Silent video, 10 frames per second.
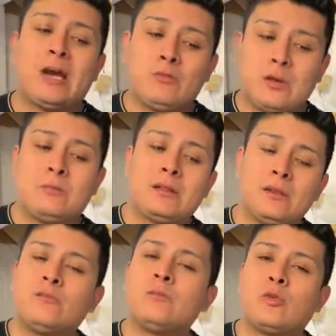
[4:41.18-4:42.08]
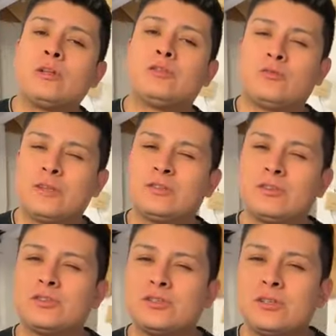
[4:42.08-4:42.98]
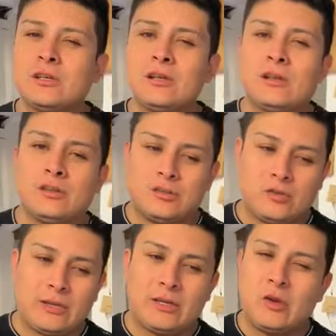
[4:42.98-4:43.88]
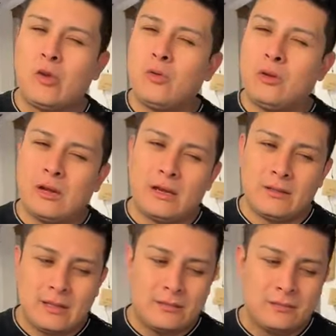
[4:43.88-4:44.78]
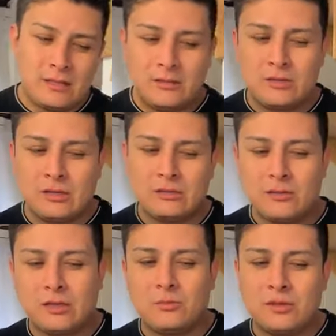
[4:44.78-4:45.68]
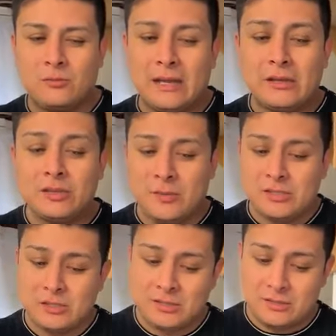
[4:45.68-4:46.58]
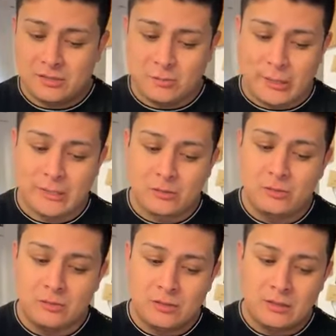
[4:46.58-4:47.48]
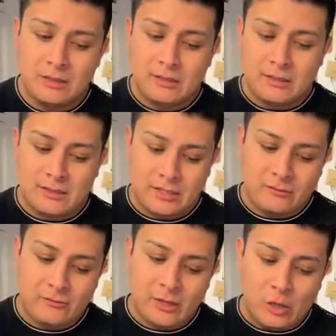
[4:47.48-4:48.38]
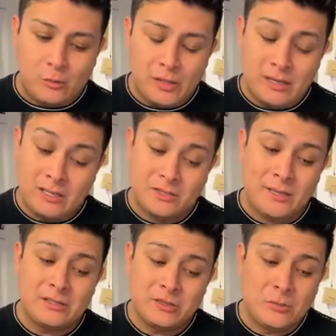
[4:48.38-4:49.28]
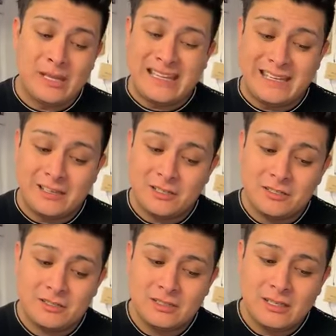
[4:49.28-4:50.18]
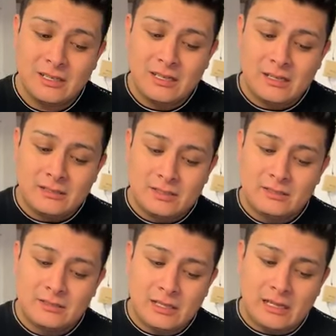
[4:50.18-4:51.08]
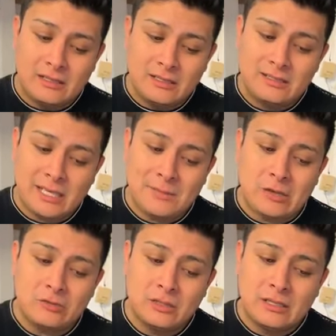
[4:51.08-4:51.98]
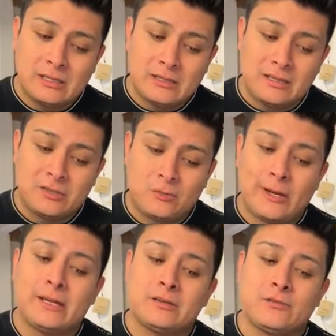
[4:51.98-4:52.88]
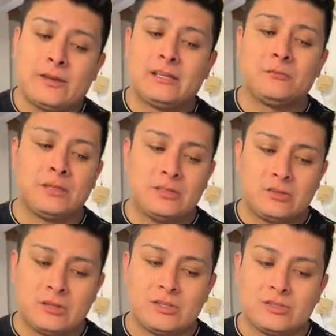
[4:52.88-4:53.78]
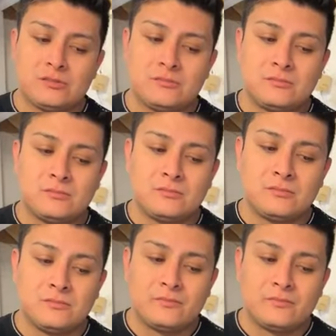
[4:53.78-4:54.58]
But now I'm a little bit more into research, so I know that there could be some value, especially because this is brand new. It's never been opened, and it's been so many years since this came out. That is rare to find them in this condition.